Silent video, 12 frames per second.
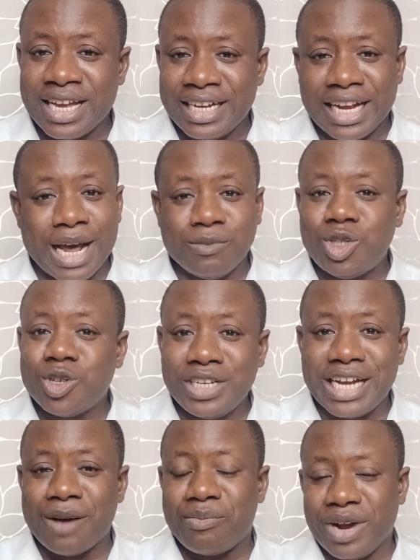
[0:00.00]
that I'm sure
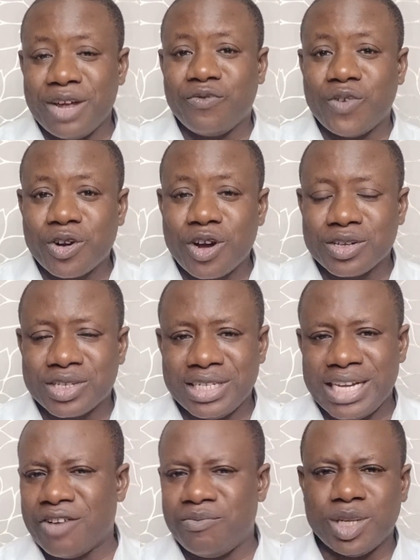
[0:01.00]
they are praying for us.
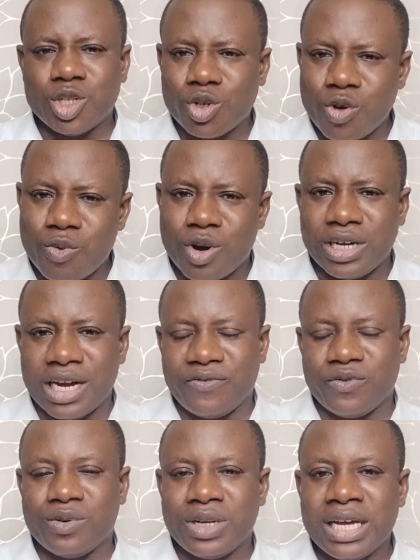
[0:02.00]
They have been so wonderful.